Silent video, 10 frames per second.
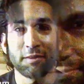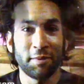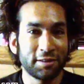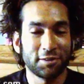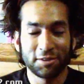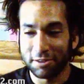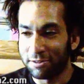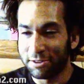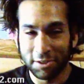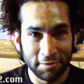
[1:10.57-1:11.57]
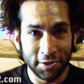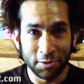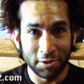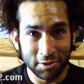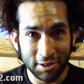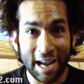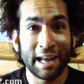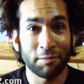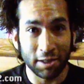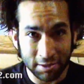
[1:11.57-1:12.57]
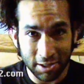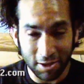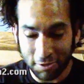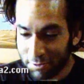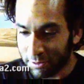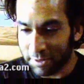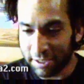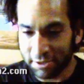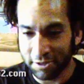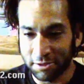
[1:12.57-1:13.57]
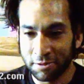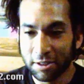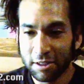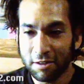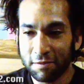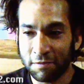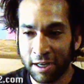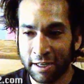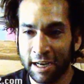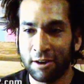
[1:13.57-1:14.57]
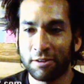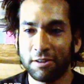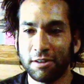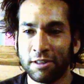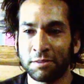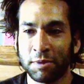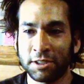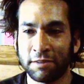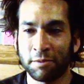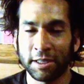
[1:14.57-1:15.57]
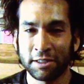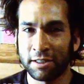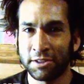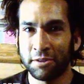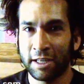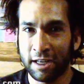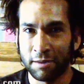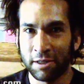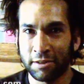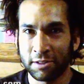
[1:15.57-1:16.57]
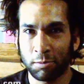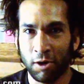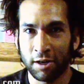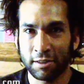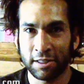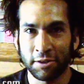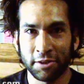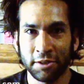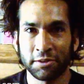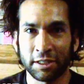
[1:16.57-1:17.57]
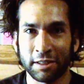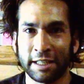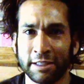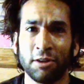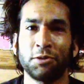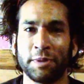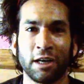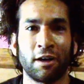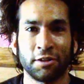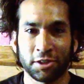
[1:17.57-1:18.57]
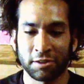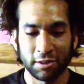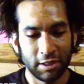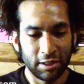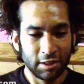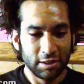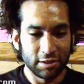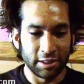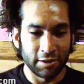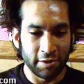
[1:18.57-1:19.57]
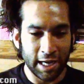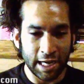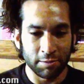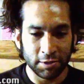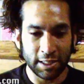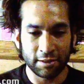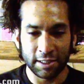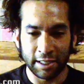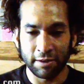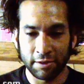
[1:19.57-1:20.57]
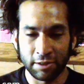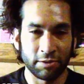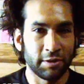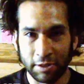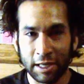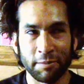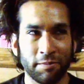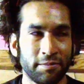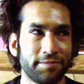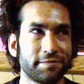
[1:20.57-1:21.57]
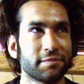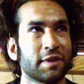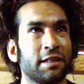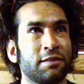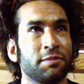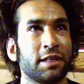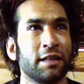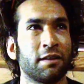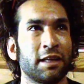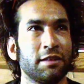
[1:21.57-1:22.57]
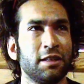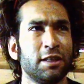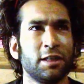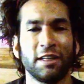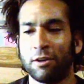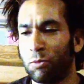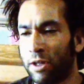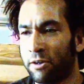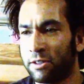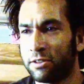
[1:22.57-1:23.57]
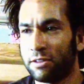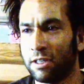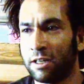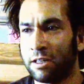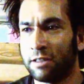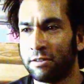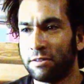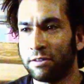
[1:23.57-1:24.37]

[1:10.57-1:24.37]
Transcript: the message to, to viewers and myself would be to find out as much information as you can about these products that you're using. Like it goes beyond just you know the animal testing, or, er, or er, I'm, I guess I'm saying like you know whether it's uh,